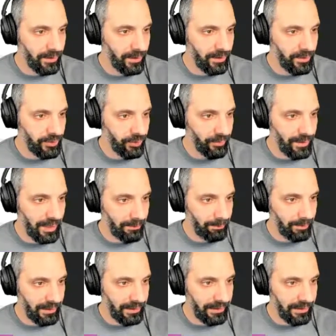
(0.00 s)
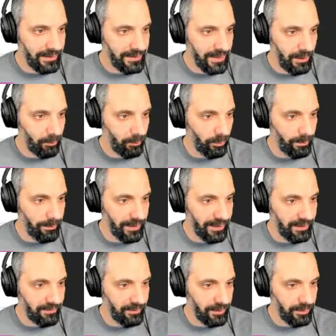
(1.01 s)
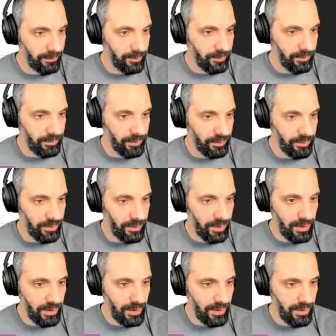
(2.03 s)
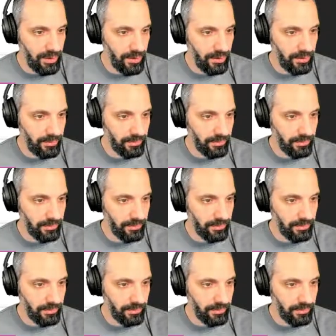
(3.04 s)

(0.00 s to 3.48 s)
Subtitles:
So that playlist, I will make it available to you here.